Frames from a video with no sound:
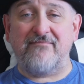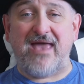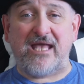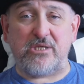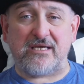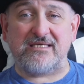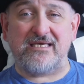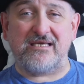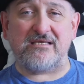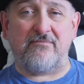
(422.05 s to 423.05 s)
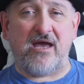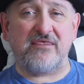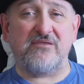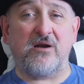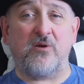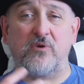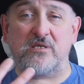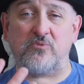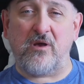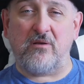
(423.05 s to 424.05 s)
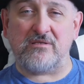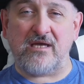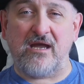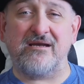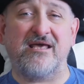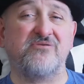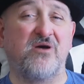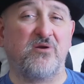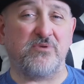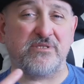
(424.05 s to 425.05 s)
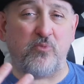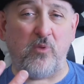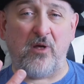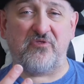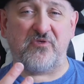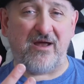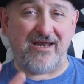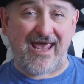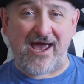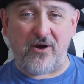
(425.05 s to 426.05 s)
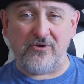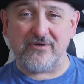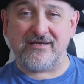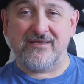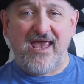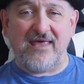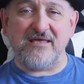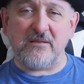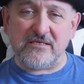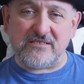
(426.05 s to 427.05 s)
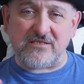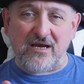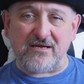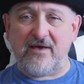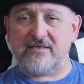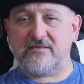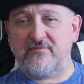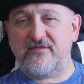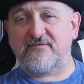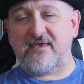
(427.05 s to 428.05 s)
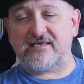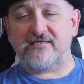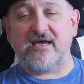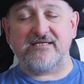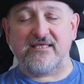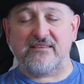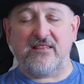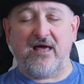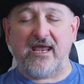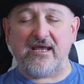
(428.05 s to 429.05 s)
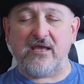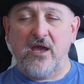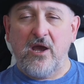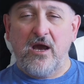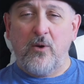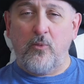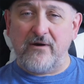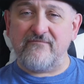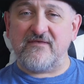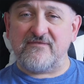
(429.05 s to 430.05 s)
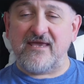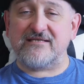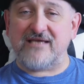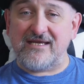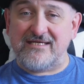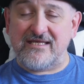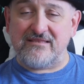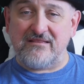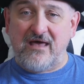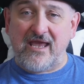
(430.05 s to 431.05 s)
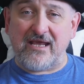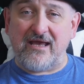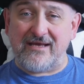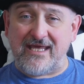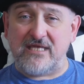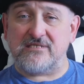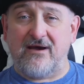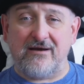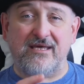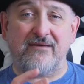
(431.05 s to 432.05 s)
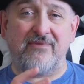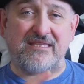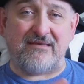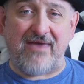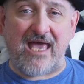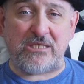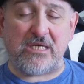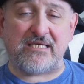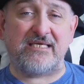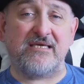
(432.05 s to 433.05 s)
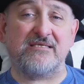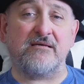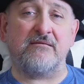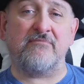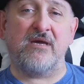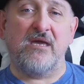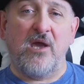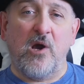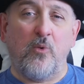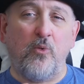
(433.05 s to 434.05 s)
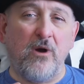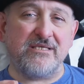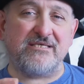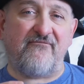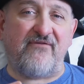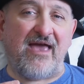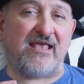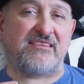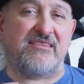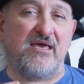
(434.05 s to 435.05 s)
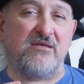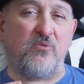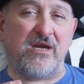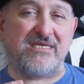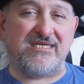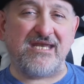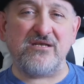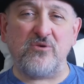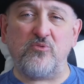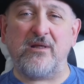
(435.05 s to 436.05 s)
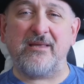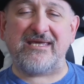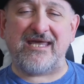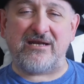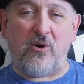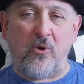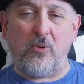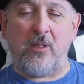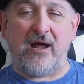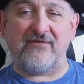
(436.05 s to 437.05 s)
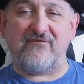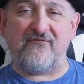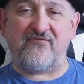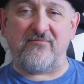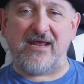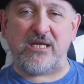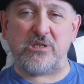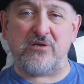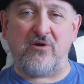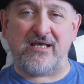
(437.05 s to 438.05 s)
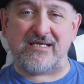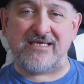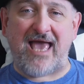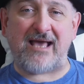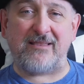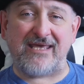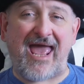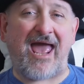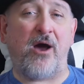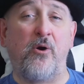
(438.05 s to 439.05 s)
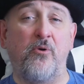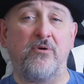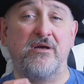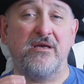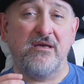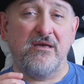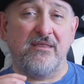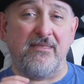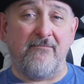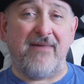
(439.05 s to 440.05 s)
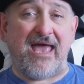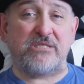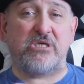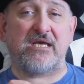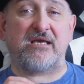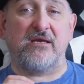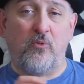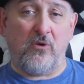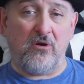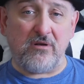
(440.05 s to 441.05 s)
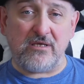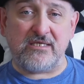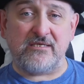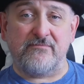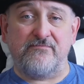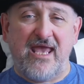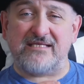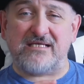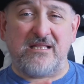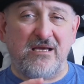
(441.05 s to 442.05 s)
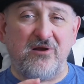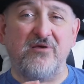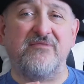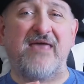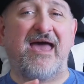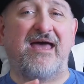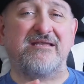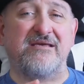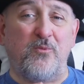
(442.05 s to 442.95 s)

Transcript: the magic system. I thought it was well done. I thought it was well thought out. And then let's talk about some of the things I didn't like. One of the things I didn't like, again talking about the magic system, was the fact that we didn't really get a whole lot of information on exactly how the magic works. It's clear that